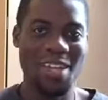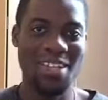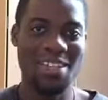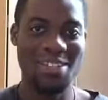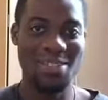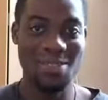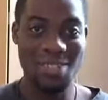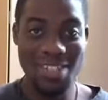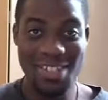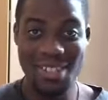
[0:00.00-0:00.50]

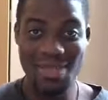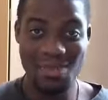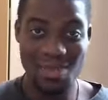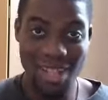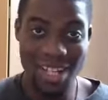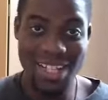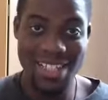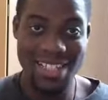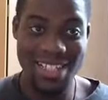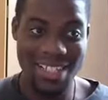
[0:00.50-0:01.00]
So this is
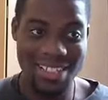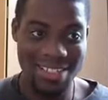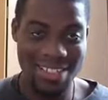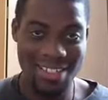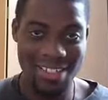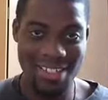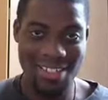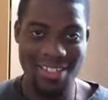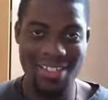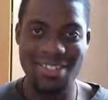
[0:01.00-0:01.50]
what I said to
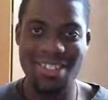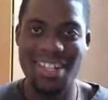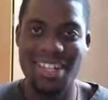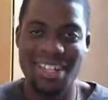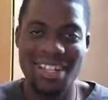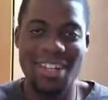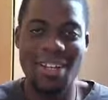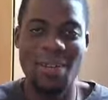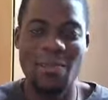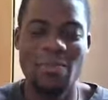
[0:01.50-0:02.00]
her. She was
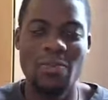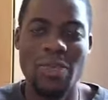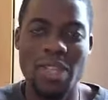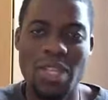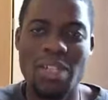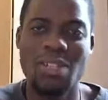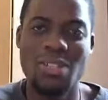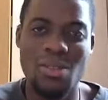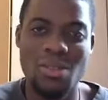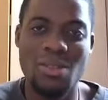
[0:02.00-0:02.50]
like, yeah,
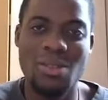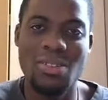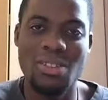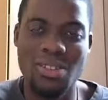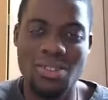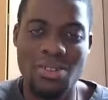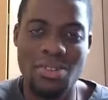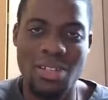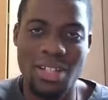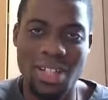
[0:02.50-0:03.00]
you talk the
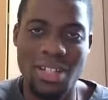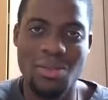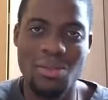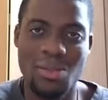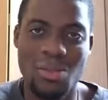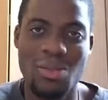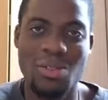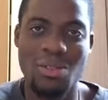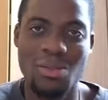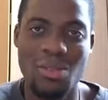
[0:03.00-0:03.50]
talk, can you
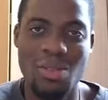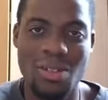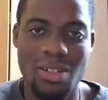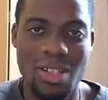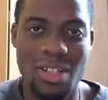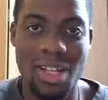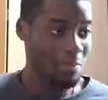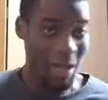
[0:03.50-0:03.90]
walk the walk?